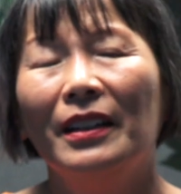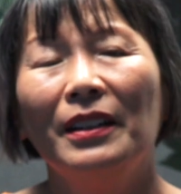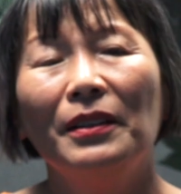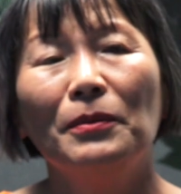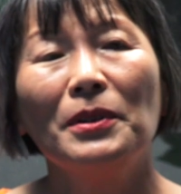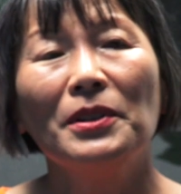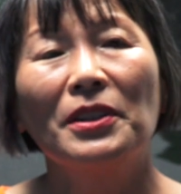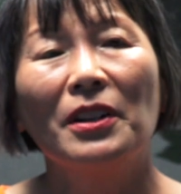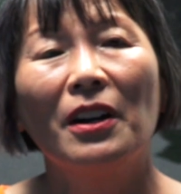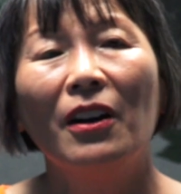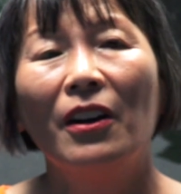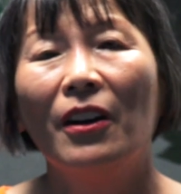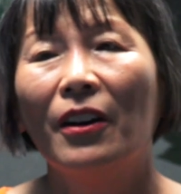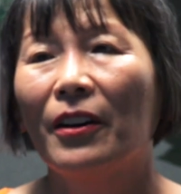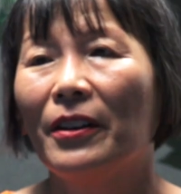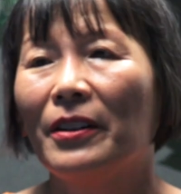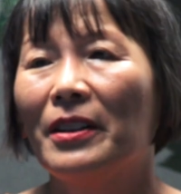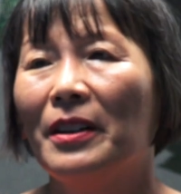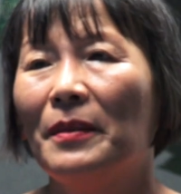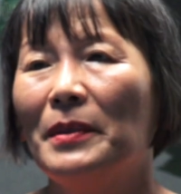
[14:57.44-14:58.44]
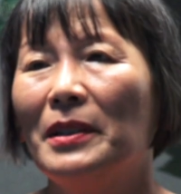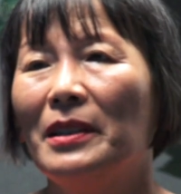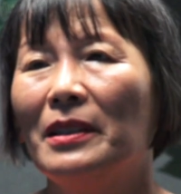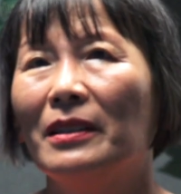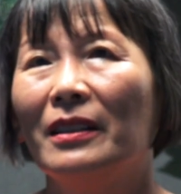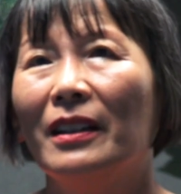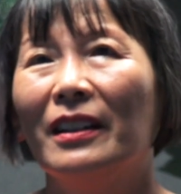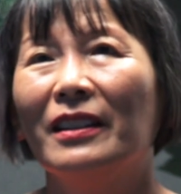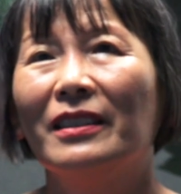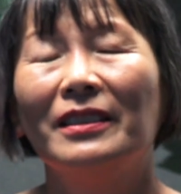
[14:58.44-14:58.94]
It was hard. I
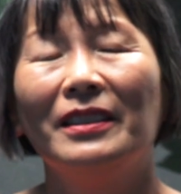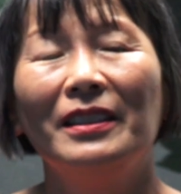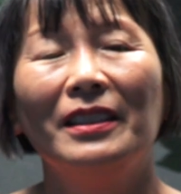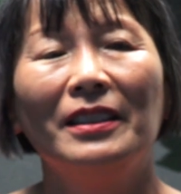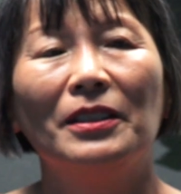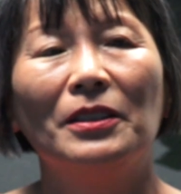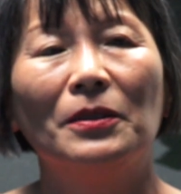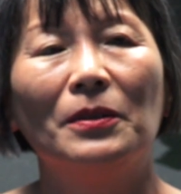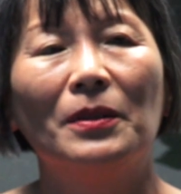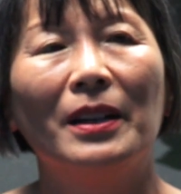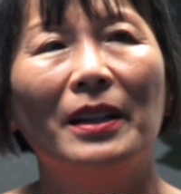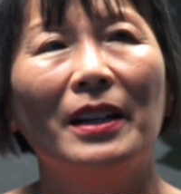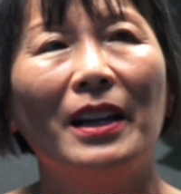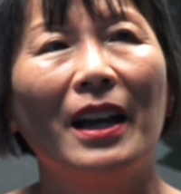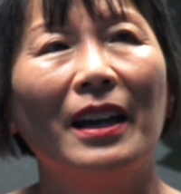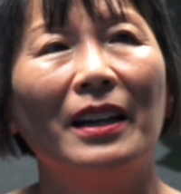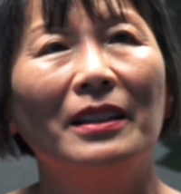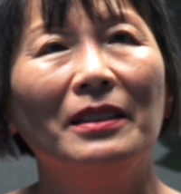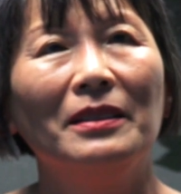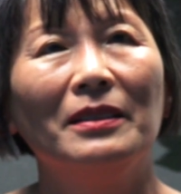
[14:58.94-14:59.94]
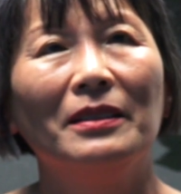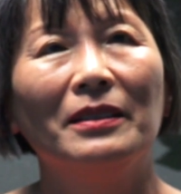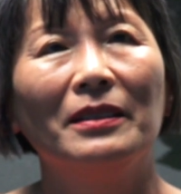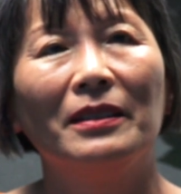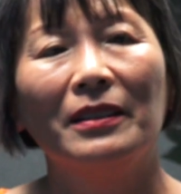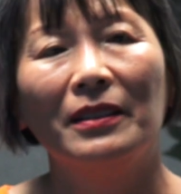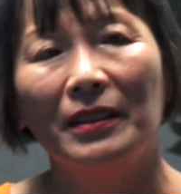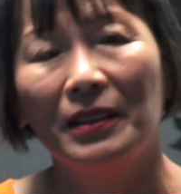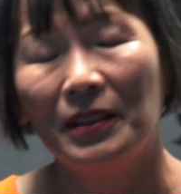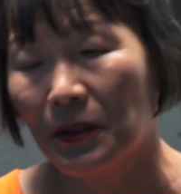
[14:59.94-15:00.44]
mean, luckily, I had,
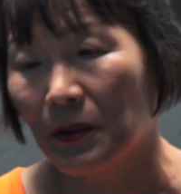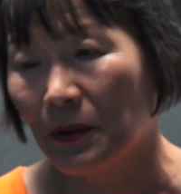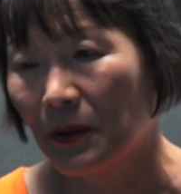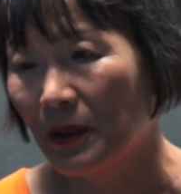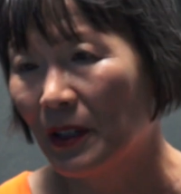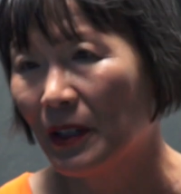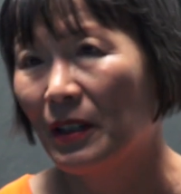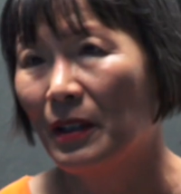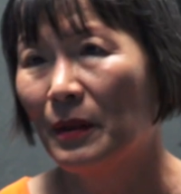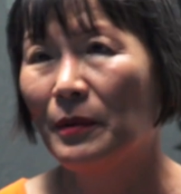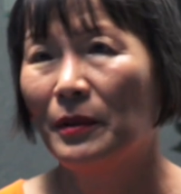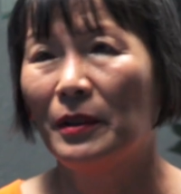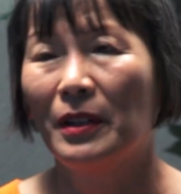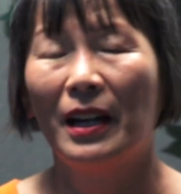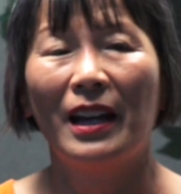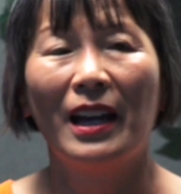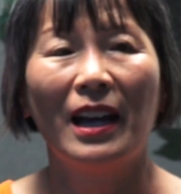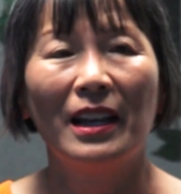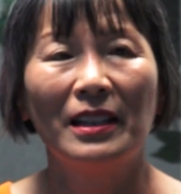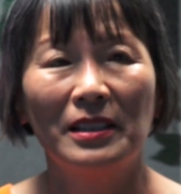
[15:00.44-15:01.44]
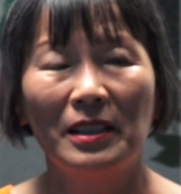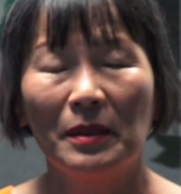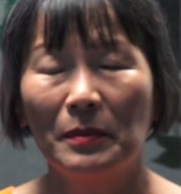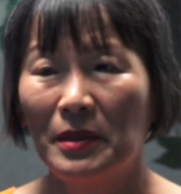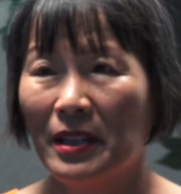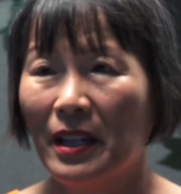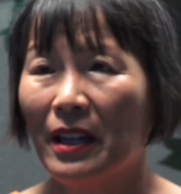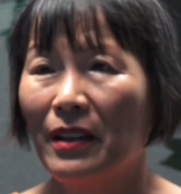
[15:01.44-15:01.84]
I had some